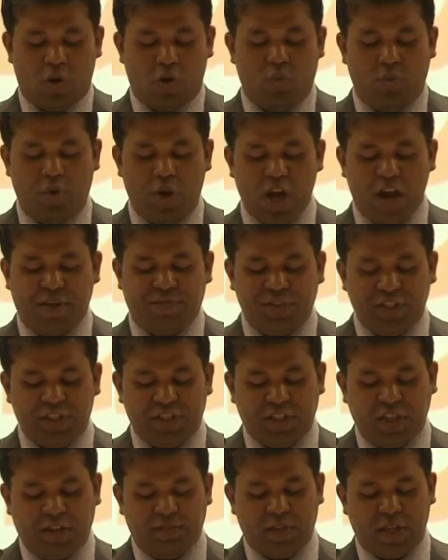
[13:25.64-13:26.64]
We have
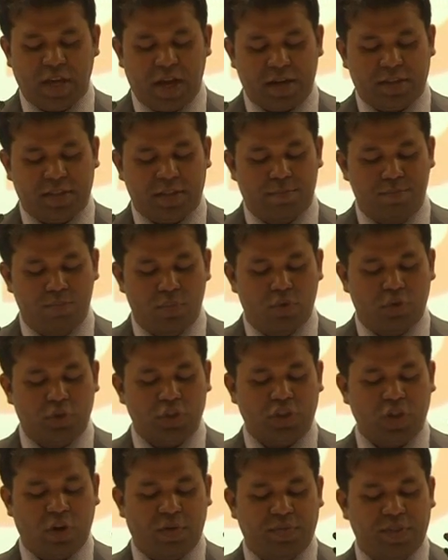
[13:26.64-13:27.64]
received that the
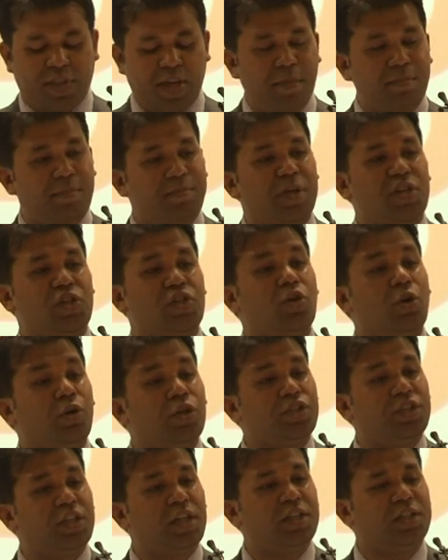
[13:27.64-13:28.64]
most of them been
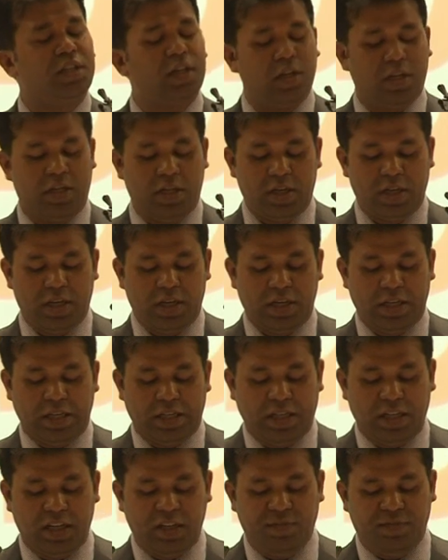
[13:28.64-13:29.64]
tortured,
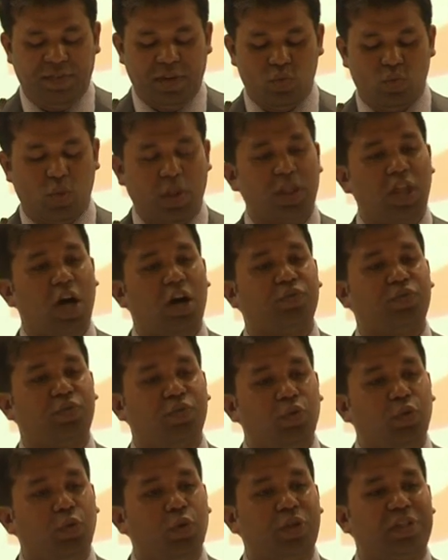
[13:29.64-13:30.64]
living without
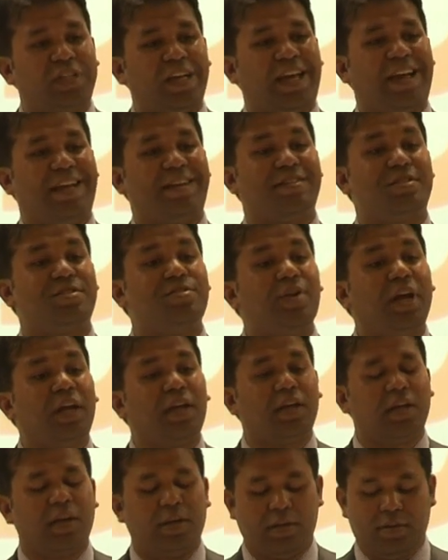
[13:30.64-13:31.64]
food and
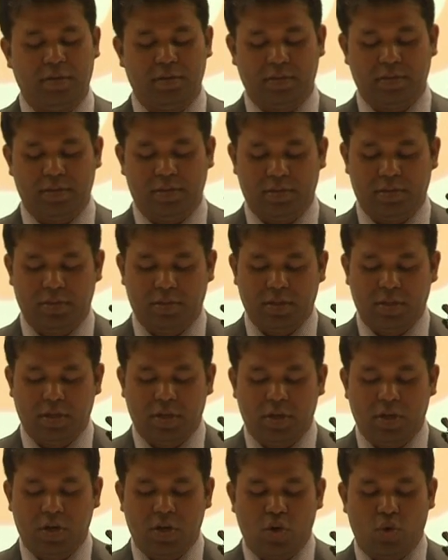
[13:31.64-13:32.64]
drink,
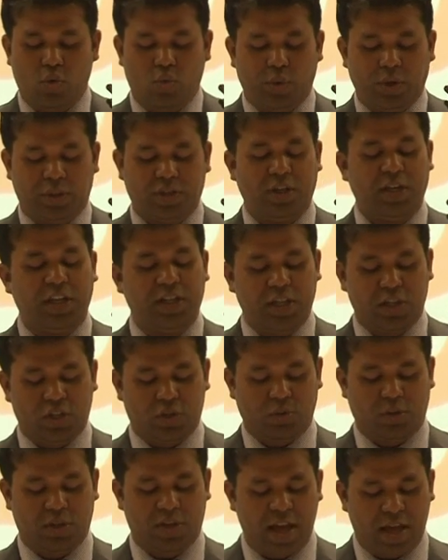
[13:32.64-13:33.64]
which leading
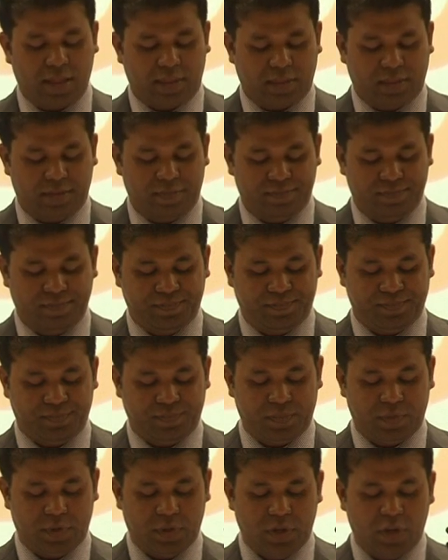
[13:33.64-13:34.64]
to death.
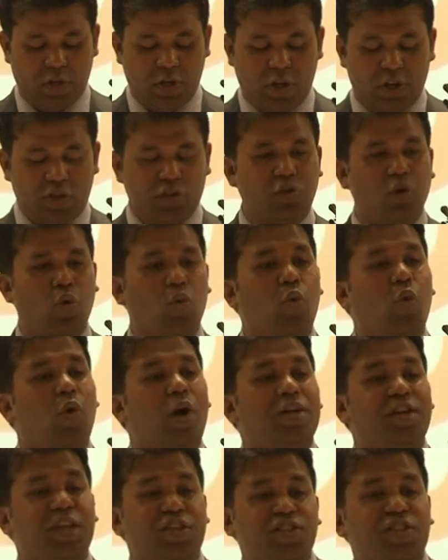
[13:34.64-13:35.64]
So
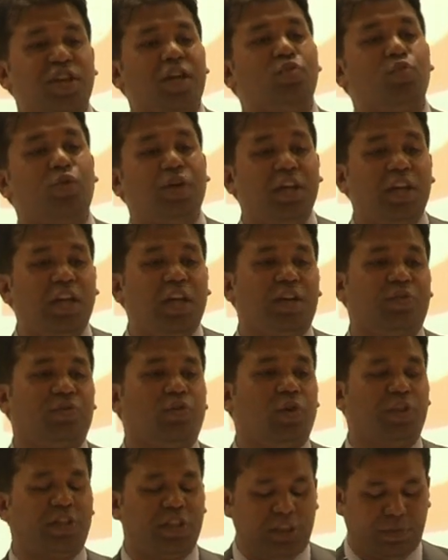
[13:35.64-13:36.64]
what action we need
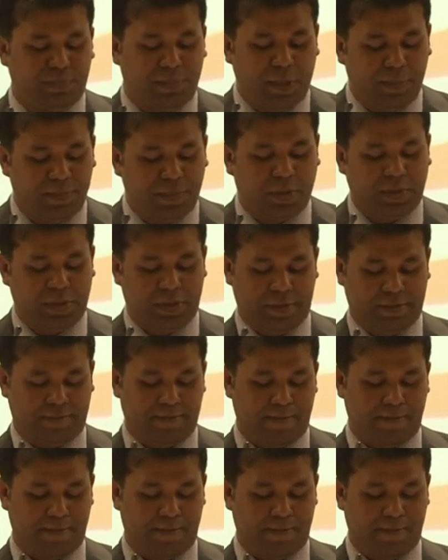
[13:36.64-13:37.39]
for these people?